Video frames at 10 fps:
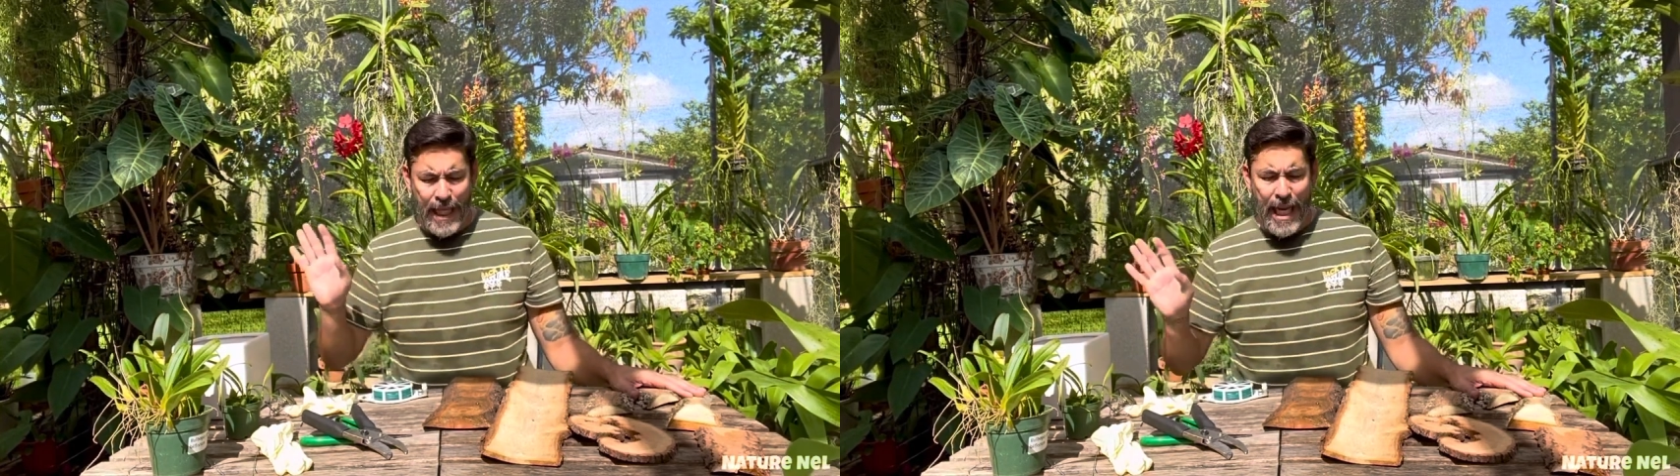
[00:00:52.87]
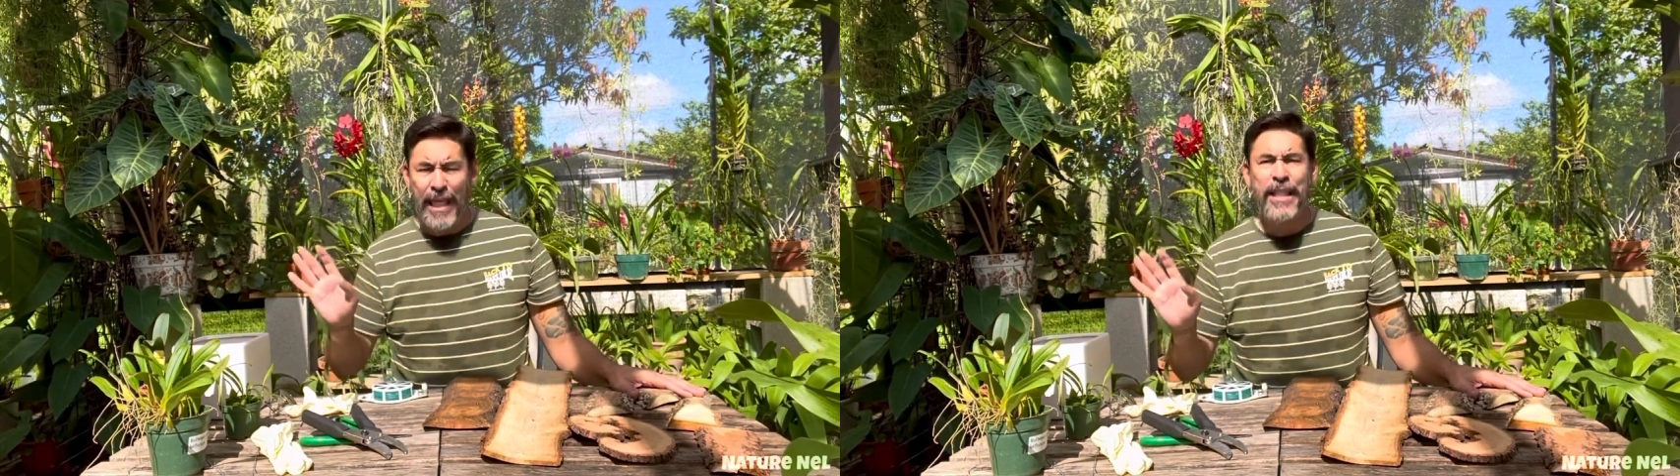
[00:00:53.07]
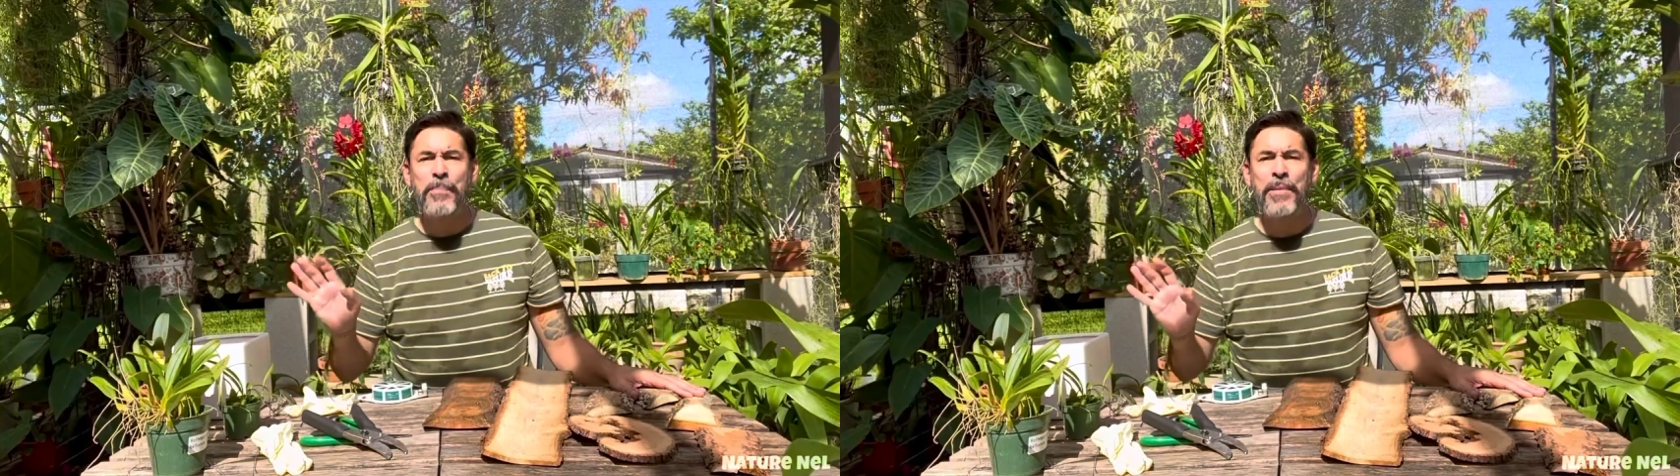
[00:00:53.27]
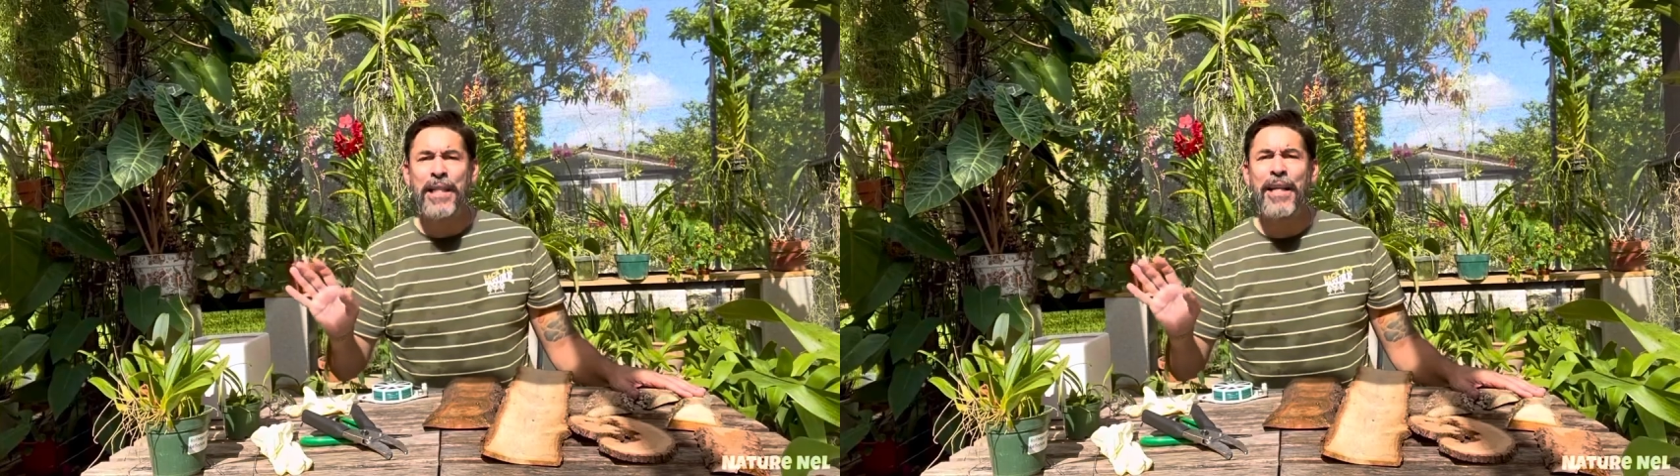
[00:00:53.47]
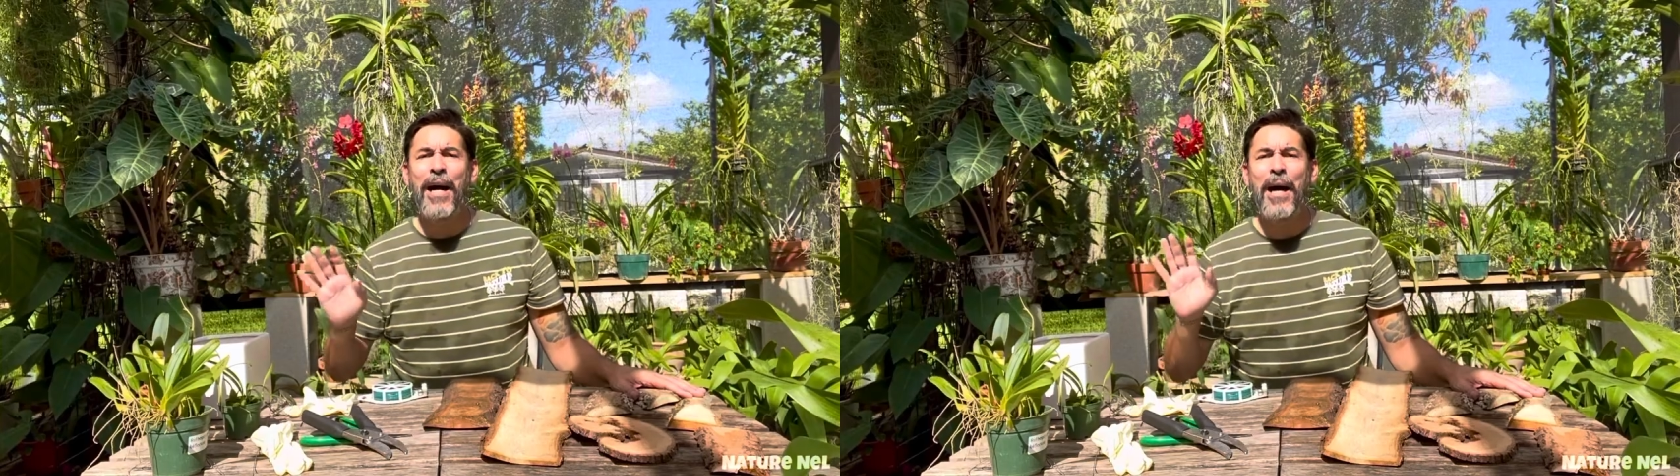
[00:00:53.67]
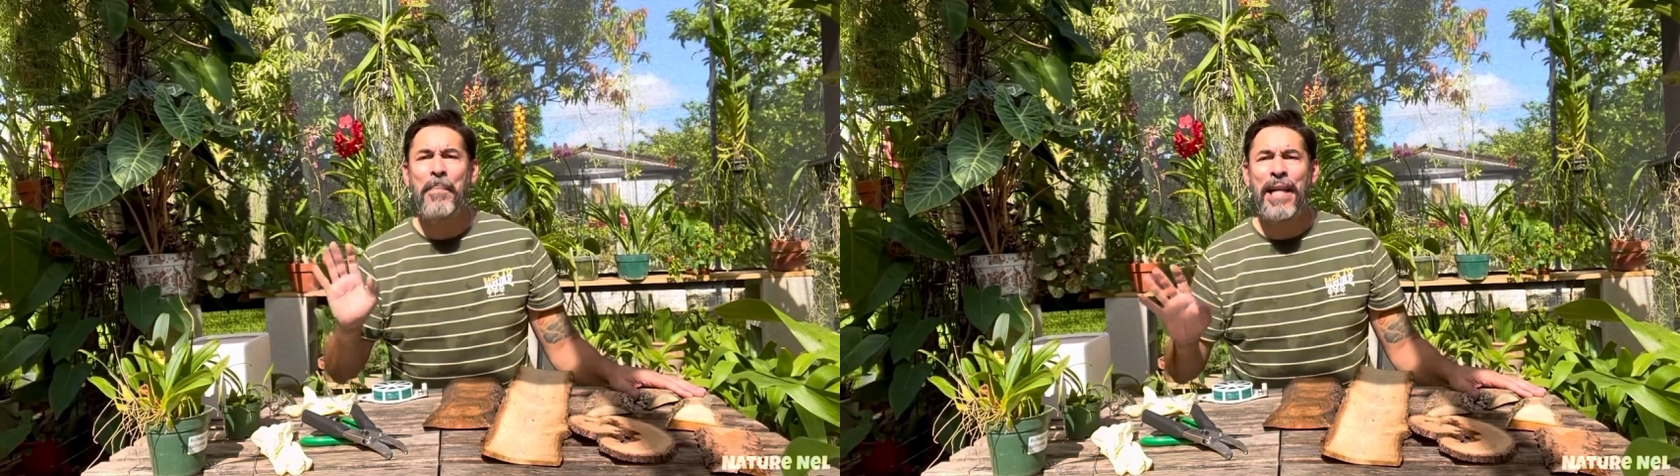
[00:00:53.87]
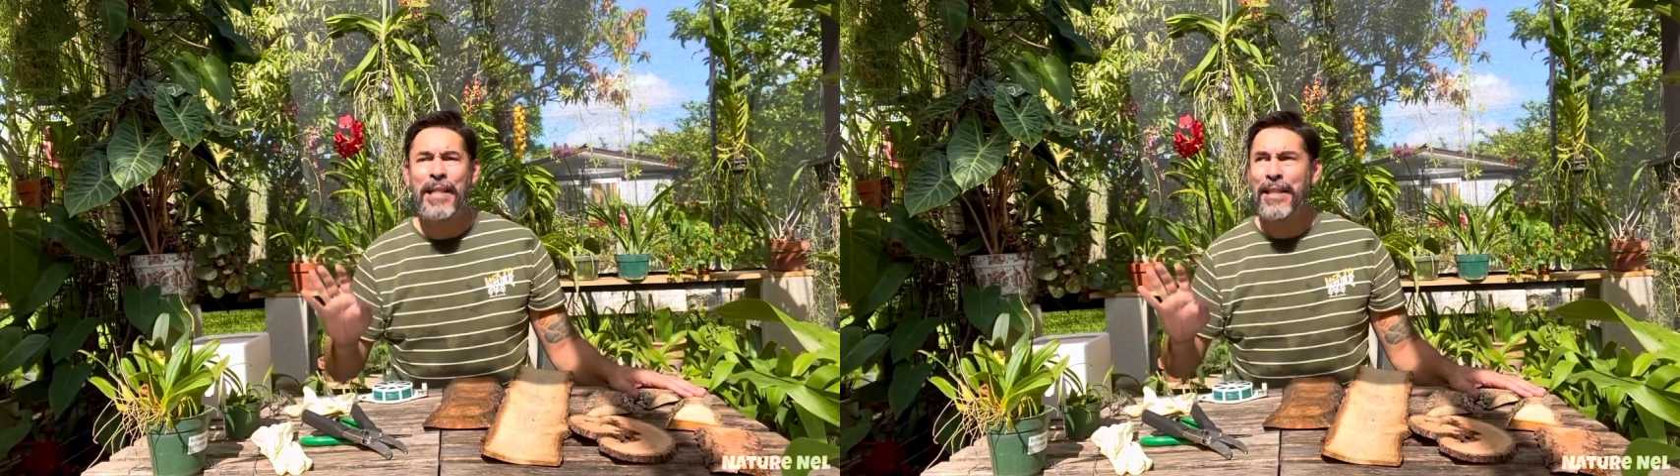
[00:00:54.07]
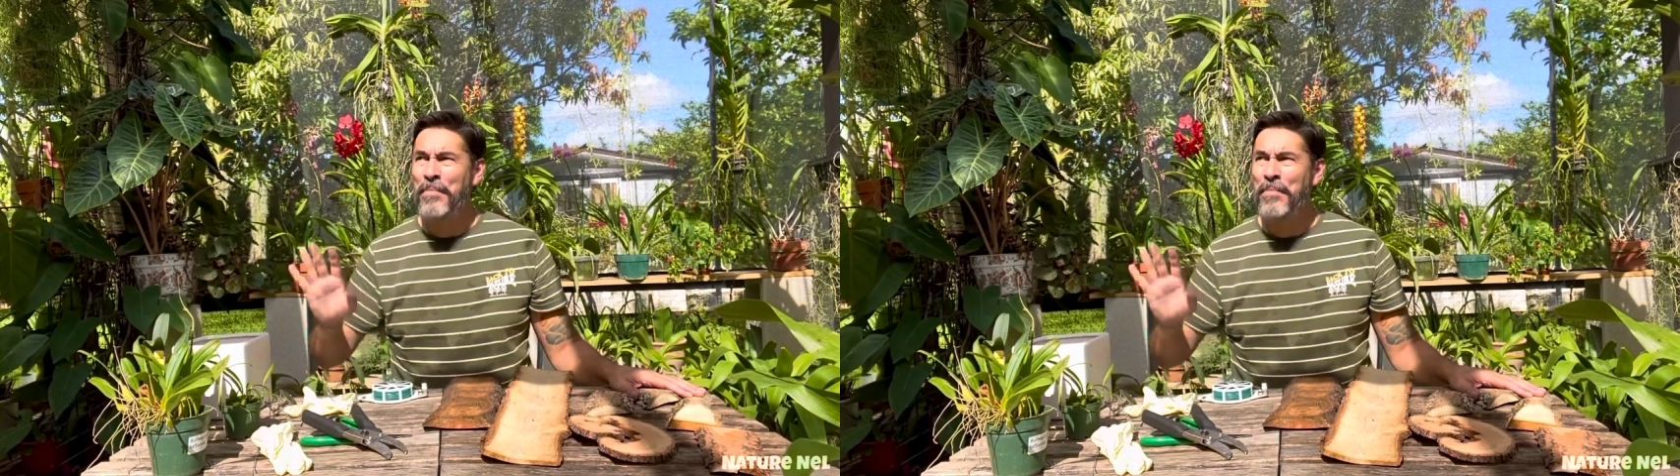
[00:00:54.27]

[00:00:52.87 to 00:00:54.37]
And it's been amazing.